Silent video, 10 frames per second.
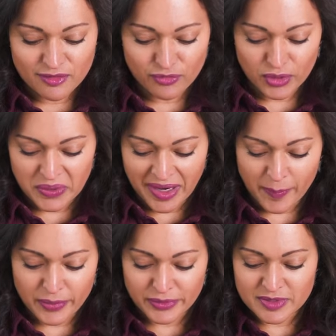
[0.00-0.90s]
for your
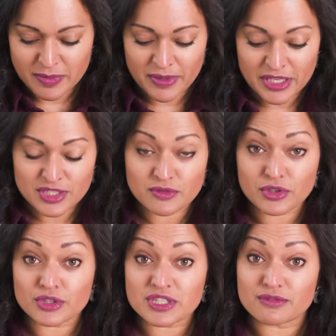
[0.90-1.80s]
apples. But because you
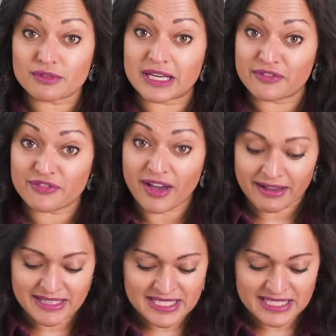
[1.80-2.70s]
cooked it really
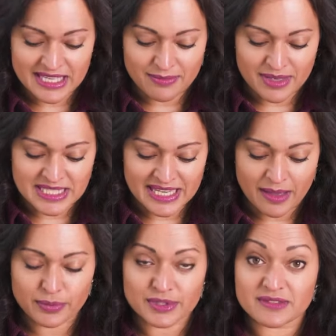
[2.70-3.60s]
fast, it means the
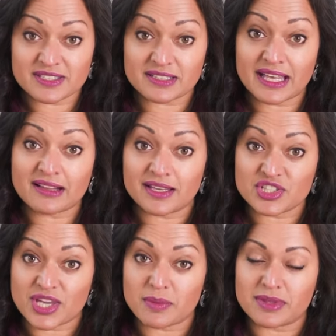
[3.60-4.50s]
apples have still held their
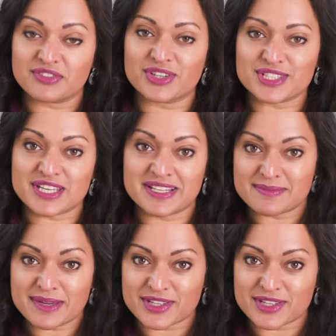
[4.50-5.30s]
shape and they've not turned to